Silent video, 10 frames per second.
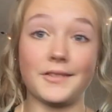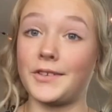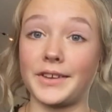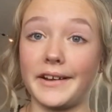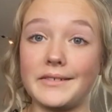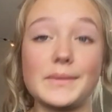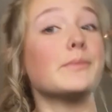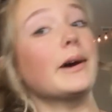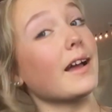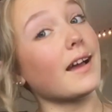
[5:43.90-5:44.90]
of stuff,
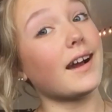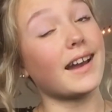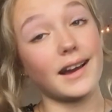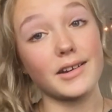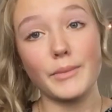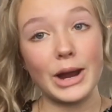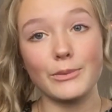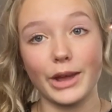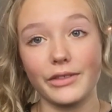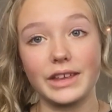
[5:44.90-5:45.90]
but I had a
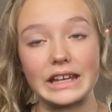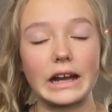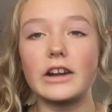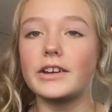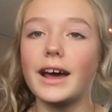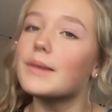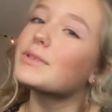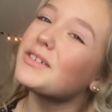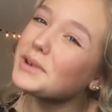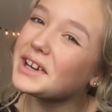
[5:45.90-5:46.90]
mind blank the entire
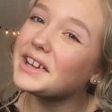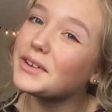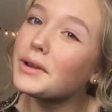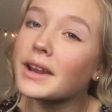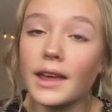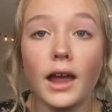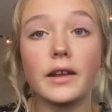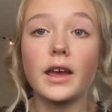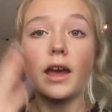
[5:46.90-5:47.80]
time, so we're gonna do it again,